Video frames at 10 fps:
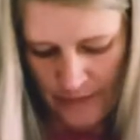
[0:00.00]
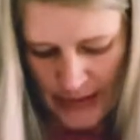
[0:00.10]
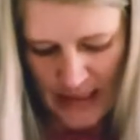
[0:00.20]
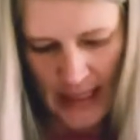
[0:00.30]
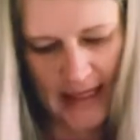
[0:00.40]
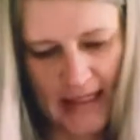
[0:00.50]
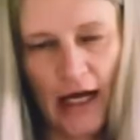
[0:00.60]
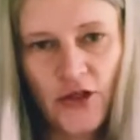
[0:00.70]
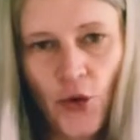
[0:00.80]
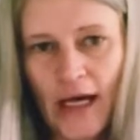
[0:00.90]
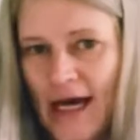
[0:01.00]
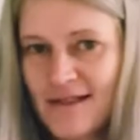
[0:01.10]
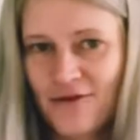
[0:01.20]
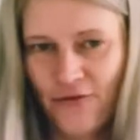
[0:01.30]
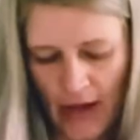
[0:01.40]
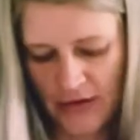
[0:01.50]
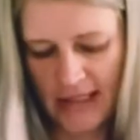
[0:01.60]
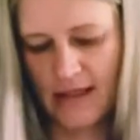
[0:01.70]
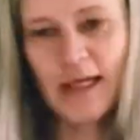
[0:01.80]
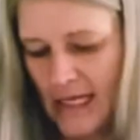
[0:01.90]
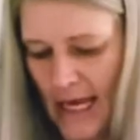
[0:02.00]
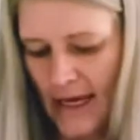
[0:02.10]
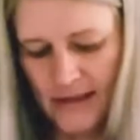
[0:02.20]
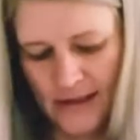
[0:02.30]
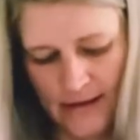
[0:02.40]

because I know it hasn't felted yet.